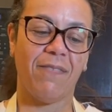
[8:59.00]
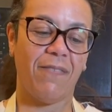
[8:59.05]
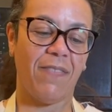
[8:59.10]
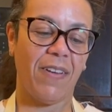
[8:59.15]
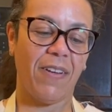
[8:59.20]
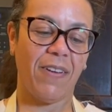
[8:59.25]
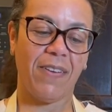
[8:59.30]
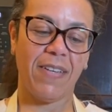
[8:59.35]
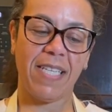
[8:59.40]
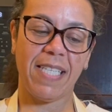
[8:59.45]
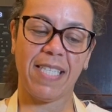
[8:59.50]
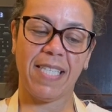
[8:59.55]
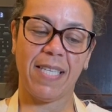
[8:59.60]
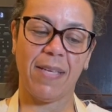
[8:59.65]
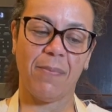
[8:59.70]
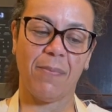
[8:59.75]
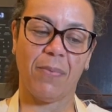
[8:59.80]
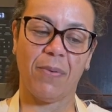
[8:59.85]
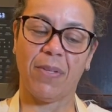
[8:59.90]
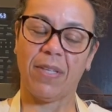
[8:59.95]
Very
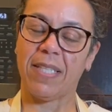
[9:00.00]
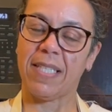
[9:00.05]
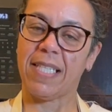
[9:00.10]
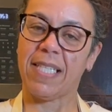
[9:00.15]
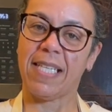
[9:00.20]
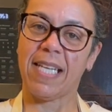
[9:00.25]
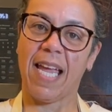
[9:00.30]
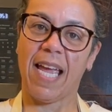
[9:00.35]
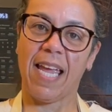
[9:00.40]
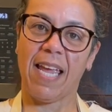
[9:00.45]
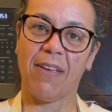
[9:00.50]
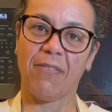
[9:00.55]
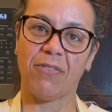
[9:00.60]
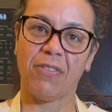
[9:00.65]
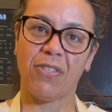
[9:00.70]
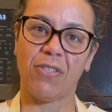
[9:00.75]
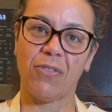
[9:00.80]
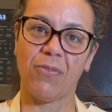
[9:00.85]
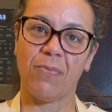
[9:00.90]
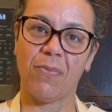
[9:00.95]
simple. Did not have
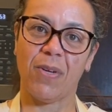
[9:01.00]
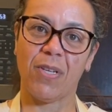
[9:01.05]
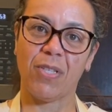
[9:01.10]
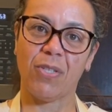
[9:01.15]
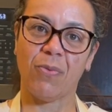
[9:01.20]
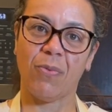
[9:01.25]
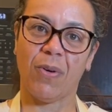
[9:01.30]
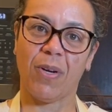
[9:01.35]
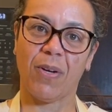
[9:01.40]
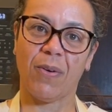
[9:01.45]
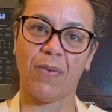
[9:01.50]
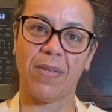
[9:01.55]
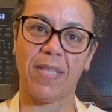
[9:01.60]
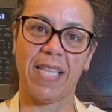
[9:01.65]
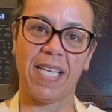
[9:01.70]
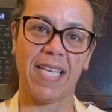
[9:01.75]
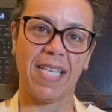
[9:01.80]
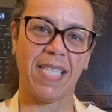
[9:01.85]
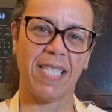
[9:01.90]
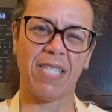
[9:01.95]
to do much work with
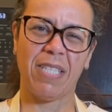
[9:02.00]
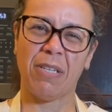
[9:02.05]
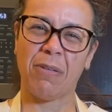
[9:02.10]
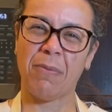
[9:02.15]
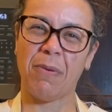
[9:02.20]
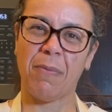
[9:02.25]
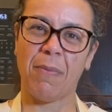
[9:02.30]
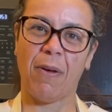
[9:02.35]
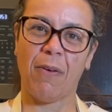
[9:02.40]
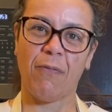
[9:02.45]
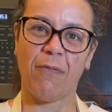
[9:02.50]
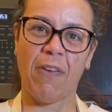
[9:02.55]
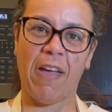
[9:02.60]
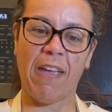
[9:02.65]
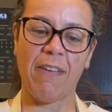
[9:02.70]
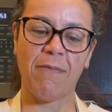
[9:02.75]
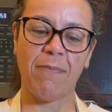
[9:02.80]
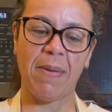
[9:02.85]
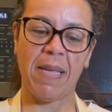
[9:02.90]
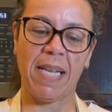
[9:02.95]
this. Took me about
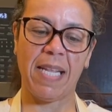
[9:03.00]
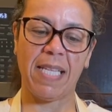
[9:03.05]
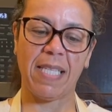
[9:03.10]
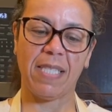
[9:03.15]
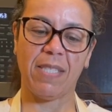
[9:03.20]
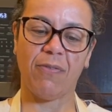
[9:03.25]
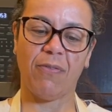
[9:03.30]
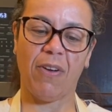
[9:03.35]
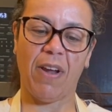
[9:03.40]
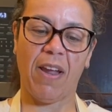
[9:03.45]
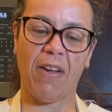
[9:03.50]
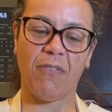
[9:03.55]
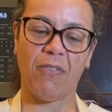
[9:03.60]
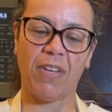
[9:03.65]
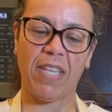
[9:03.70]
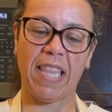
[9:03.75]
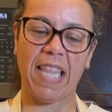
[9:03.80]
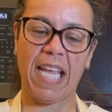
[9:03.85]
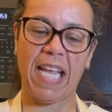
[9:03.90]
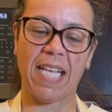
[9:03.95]
5 minutes for
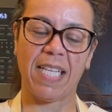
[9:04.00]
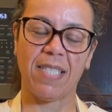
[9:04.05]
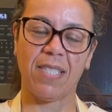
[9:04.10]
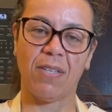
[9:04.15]
everything.